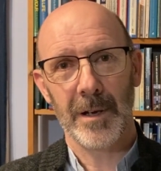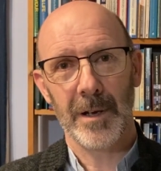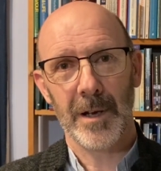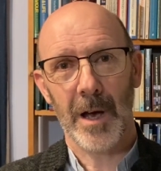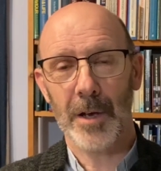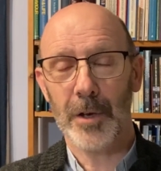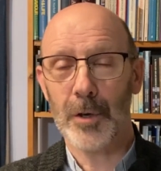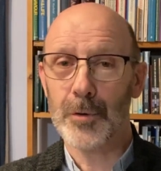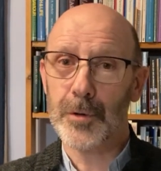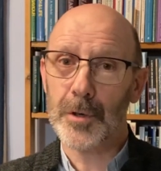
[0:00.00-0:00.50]
Are
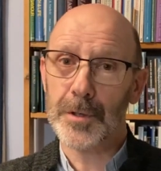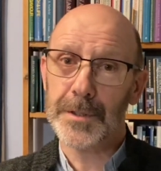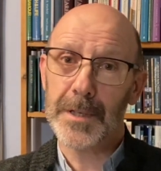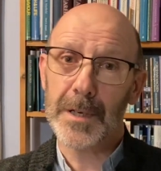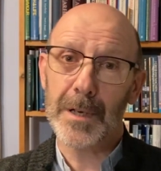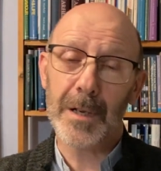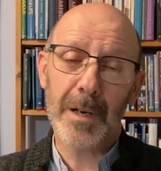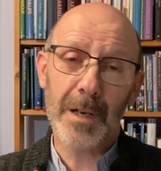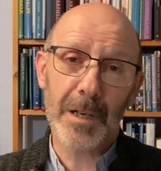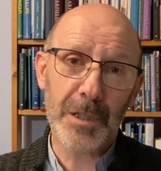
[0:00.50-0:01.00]
you
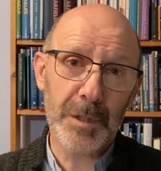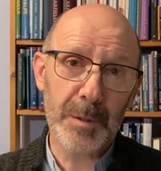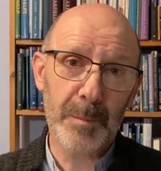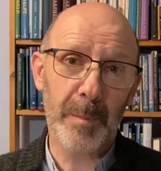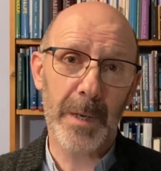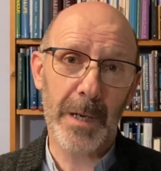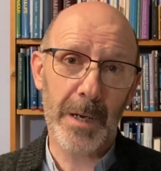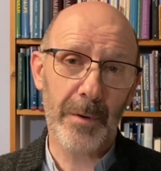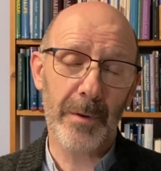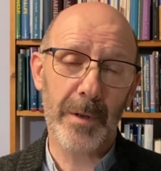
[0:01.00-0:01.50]
trusting in
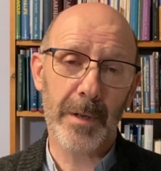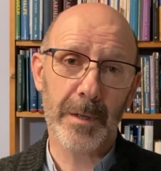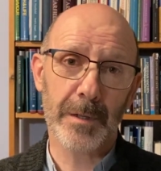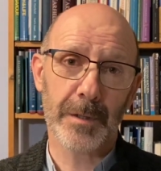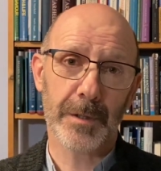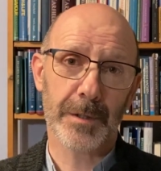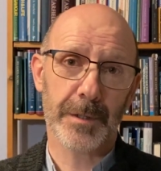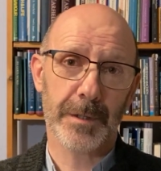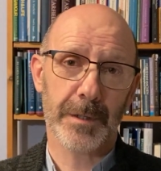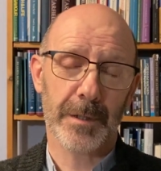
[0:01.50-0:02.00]

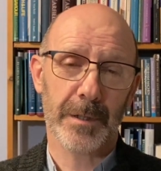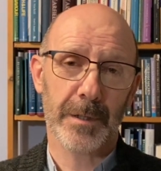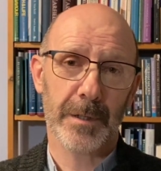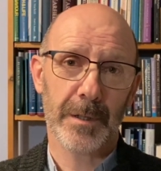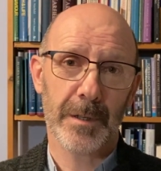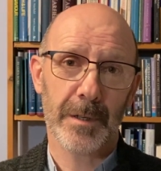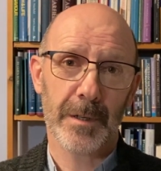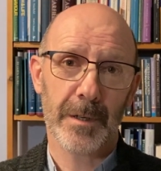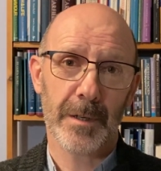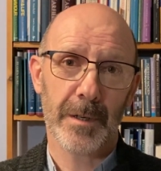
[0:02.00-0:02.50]
experience.
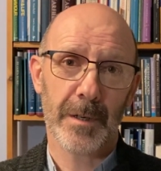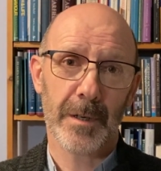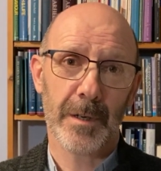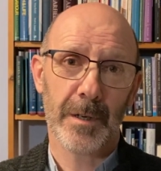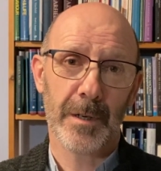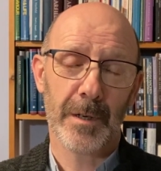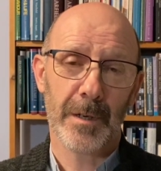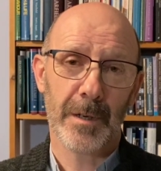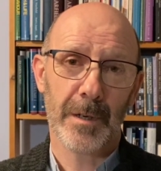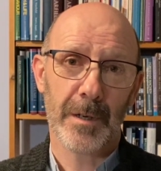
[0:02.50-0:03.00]

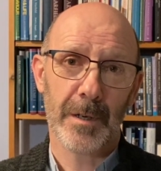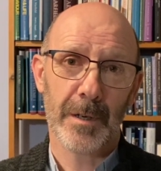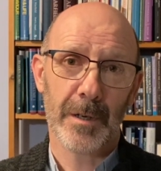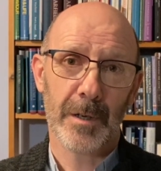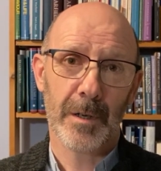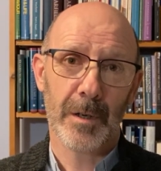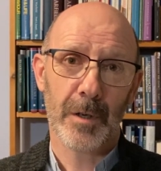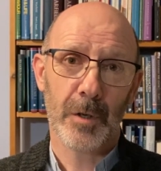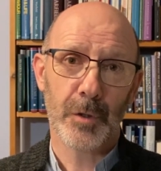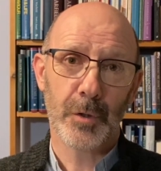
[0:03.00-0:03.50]

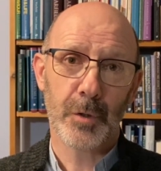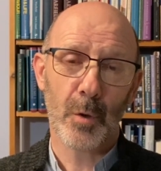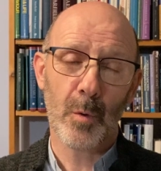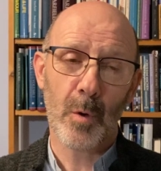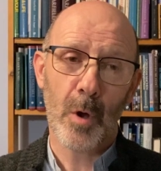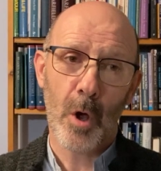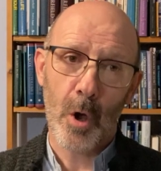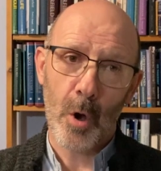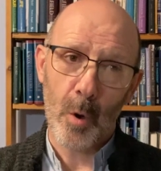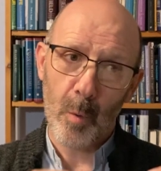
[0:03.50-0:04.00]

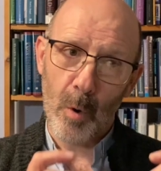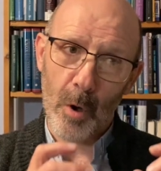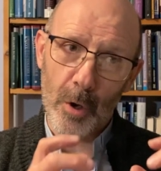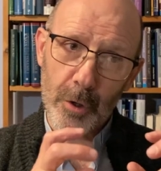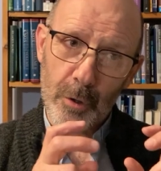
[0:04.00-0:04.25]
So what